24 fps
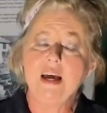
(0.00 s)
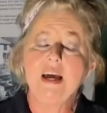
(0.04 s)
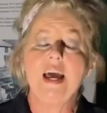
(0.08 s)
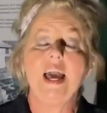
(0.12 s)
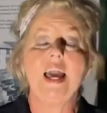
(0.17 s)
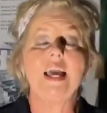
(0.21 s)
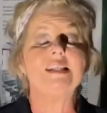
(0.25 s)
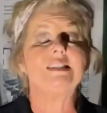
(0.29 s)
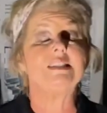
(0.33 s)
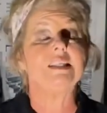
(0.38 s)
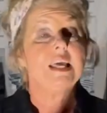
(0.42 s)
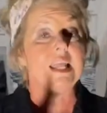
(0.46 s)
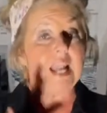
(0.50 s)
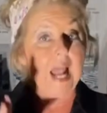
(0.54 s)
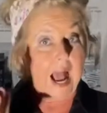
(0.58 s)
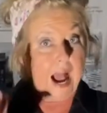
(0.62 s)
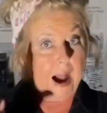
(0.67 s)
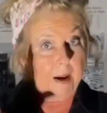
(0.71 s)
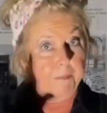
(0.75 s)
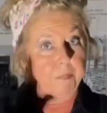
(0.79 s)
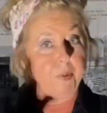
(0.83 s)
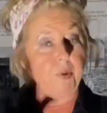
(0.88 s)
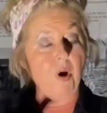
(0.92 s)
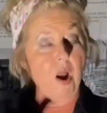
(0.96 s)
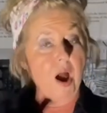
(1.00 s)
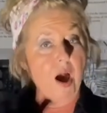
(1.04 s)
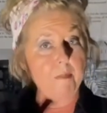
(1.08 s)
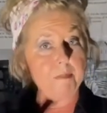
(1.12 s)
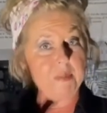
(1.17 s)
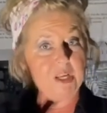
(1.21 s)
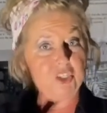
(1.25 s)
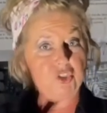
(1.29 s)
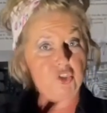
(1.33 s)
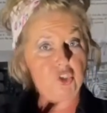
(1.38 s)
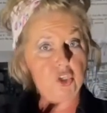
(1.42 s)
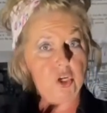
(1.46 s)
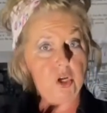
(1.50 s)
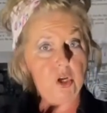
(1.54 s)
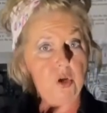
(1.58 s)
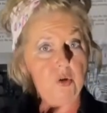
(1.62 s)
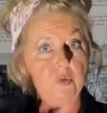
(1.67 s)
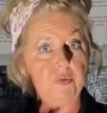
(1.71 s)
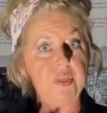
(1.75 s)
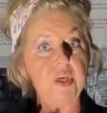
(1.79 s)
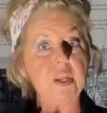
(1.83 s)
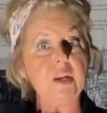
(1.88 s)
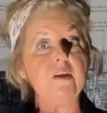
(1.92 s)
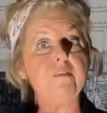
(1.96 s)
He said, I promise you
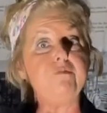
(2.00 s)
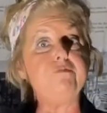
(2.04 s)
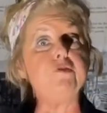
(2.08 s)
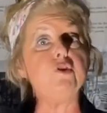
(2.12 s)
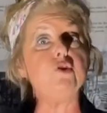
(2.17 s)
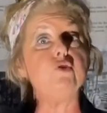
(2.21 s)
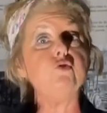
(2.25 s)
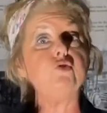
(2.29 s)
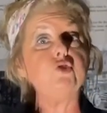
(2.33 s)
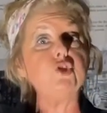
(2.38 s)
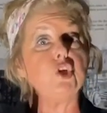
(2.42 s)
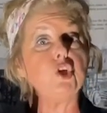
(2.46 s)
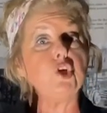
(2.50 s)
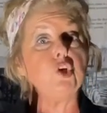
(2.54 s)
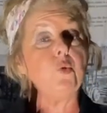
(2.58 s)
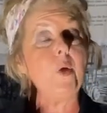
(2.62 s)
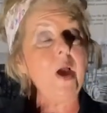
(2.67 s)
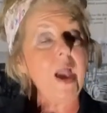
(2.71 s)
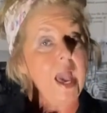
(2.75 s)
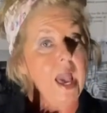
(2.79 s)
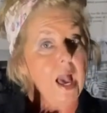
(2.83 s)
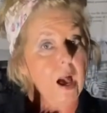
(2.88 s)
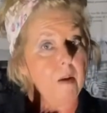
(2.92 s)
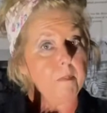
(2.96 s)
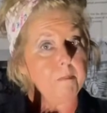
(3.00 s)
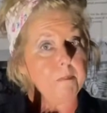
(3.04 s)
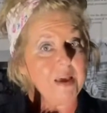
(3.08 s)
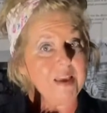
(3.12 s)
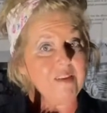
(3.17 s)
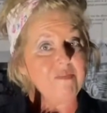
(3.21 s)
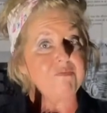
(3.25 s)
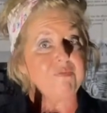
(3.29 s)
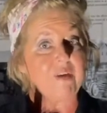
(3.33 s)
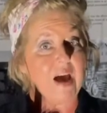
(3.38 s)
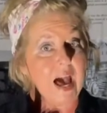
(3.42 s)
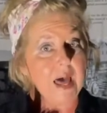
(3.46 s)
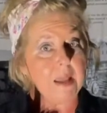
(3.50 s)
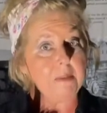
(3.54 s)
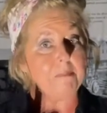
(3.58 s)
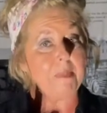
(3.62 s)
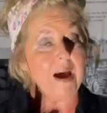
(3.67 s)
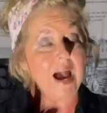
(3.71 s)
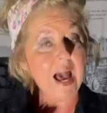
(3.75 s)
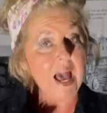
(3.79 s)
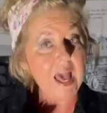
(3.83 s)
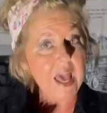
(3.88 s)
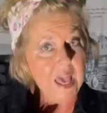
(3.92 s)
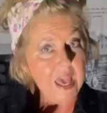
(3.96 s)
that if you do help me find
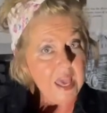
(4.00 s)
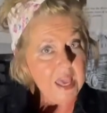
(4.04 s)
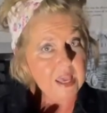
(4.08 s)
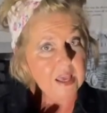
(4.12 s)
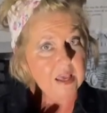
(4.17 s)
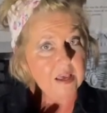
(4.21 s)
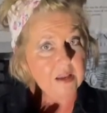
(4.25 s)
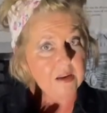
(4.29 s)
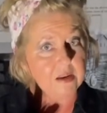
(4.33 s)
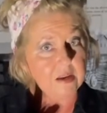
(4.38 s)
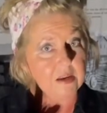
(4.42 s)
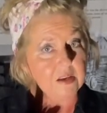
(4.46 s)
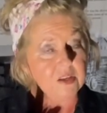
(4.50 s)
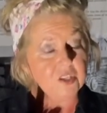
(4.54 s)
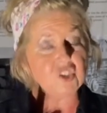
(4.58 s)
my head